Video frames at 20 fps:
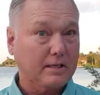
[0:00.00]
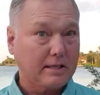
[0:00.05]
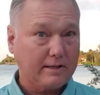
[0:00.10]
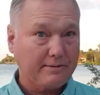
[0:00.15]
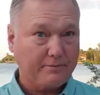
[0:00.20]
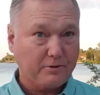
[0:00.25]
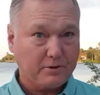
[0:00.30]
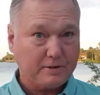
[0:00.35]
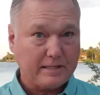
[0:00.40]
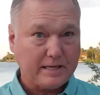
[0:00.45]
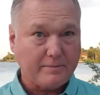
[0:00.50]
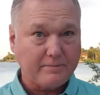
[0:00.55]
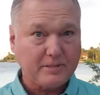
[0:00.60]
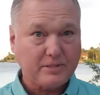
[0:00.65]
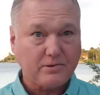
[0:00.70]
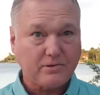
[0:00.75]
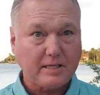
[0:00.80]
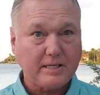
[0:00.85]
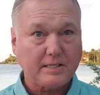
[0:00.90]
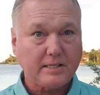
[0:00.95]
give your
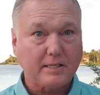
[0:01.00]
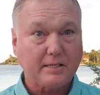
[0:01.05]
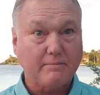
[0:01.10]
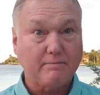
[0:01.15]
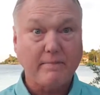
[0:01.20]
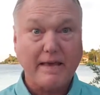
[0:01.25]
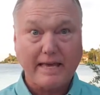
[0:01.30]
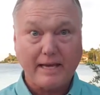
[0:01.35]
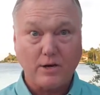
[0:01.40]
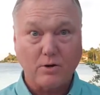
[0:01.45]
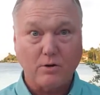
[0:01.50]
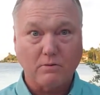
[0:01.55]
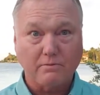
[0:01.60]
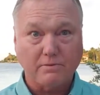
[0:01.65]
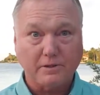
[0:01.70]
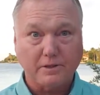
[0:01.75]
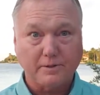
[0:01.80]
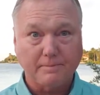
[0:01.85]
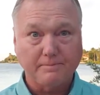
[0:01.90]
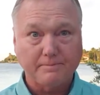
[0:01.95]
demonstration a
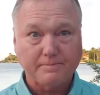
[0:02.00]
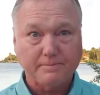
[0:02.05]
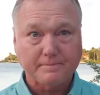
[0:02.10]
makeover